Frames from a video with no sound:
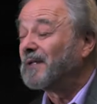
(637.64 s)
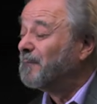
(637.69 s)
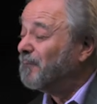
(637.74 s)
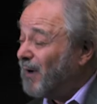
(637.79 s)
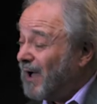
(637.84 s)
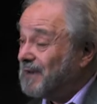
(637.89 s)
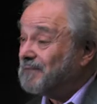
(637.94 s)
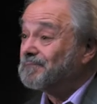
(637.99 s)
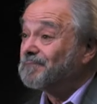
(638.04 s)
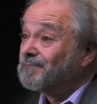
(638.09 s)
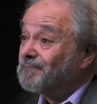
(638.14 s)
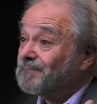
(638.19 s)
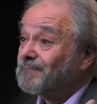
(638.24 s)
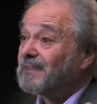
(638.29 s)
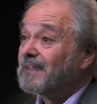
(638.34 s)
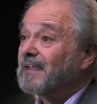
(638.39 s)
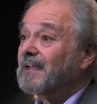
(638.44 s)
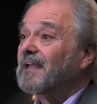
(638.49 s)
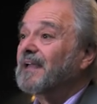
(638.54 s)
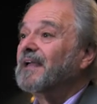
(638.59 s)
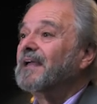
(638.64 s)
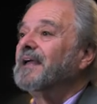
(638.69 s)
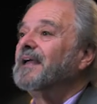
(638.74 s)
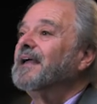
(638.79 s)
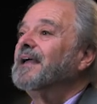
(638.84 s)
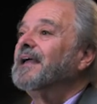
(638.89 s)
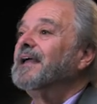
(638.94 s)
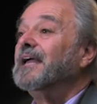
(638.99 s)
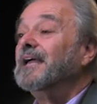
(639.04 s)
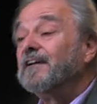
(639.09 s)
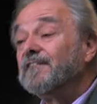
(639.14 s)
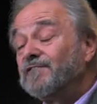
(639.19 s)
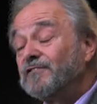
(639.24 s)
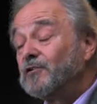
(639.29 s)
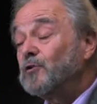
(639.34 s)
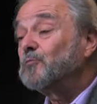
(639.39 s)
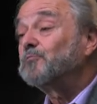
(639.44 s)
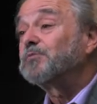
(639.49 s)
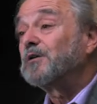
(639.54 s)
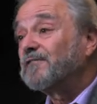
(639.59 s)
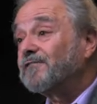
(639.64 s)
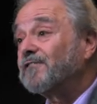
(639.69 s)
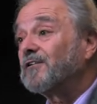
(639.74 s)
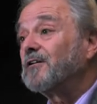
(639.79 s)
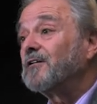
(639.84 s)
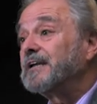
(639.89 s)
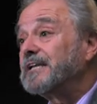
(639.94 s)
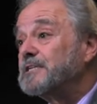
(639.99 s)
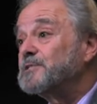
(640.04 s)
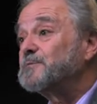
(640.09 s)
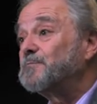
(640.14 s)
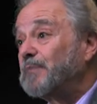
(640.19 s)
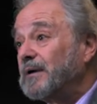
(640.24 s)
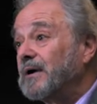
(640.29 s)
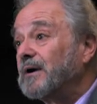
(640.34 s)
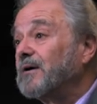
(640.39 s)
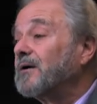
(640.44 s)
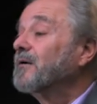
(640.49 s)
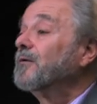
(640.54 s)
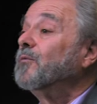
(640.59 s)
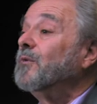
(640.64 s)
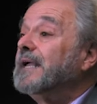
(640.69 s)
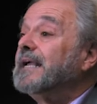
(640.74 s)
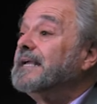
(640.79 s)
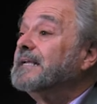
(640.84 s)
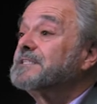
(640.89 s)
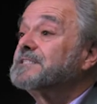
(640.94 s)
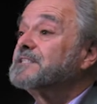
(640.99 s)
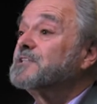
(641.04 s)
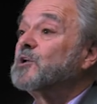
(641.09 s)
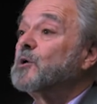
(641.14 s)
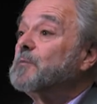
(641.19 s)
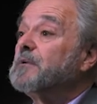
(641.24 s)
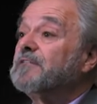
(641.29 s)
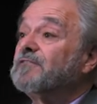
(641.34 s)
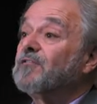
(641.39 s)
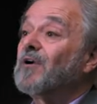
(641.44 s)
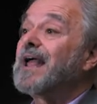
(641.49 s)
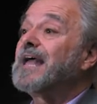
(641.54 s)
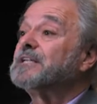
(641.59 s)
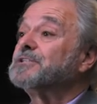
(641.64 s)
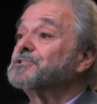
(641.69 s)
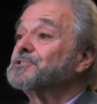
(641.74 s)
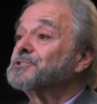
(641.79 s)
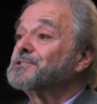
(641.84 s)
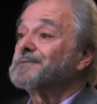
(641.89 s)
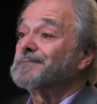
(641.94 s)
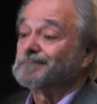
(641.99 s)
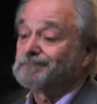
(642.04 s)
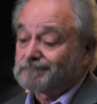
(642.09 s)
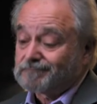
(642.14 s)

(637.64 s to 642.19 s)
But if you prefer his beer, we can still be friends.